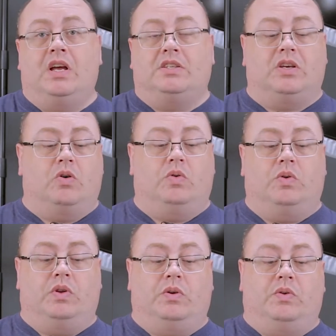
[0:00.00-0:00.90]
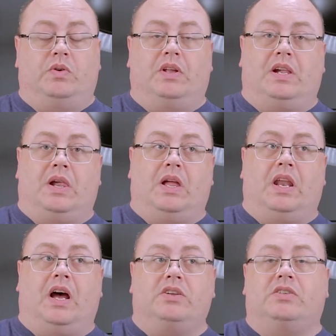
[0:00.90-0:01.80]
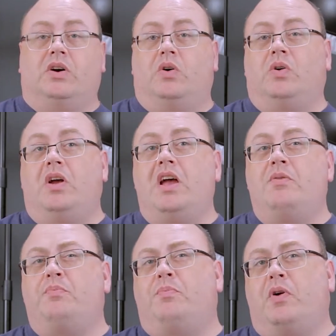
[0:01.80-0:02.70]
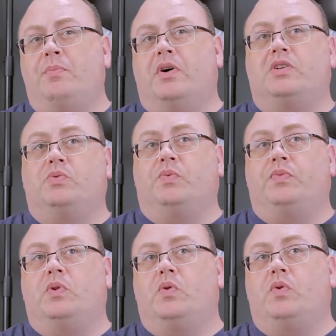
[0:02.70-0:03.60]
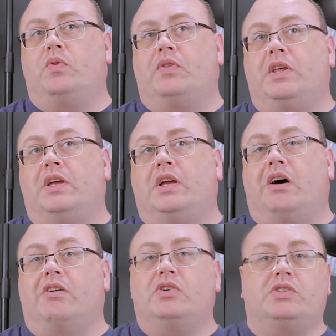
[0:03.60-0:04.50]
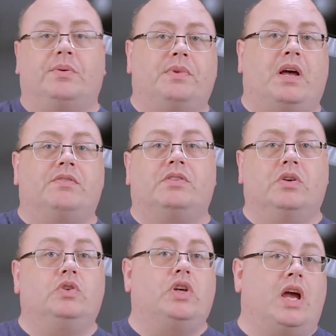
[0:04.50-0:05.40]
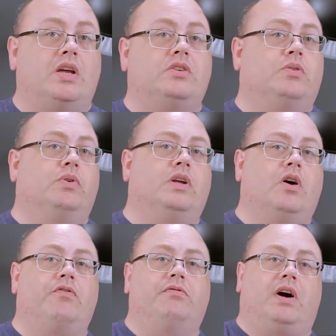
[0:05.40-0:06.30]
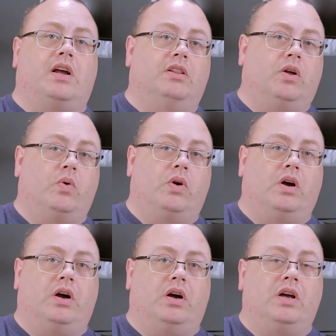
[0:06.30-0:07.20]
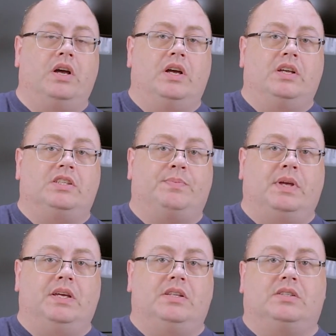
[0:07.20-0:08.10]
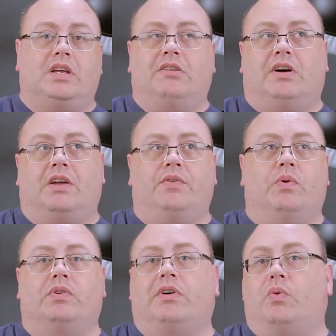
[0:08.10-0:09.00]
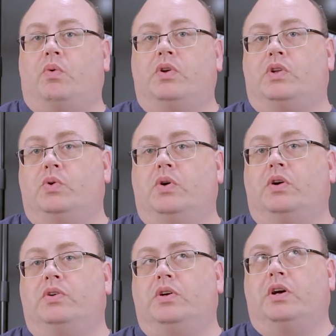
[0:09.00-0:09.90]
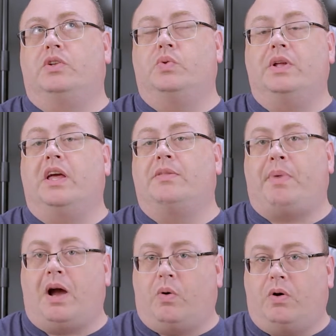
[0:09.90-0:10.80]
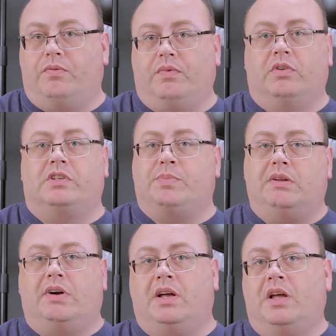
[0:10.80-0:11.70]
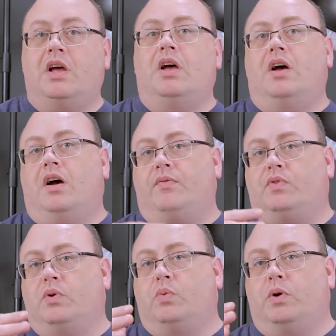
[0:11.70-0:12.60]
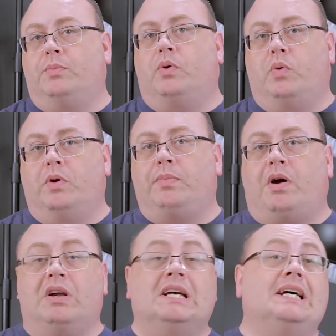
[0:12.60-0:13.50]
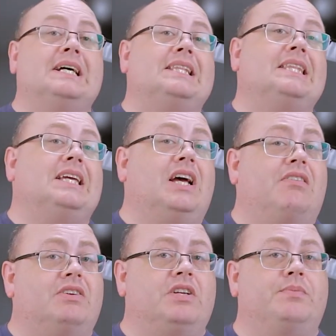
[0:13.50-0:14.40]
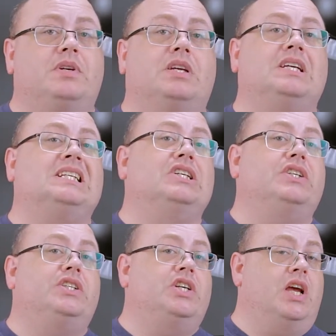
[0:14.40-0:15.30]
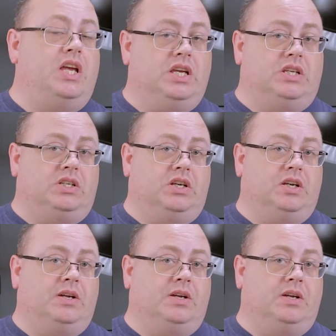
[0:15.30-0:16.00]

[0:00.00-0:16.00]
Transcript: So, and also, and pretty much, the colors sometimes do change when you go from like lower uh, speed, say like you went to like one two hundred twenty eighth uh, power on speed light up to 1.1 power, the color temperature could change.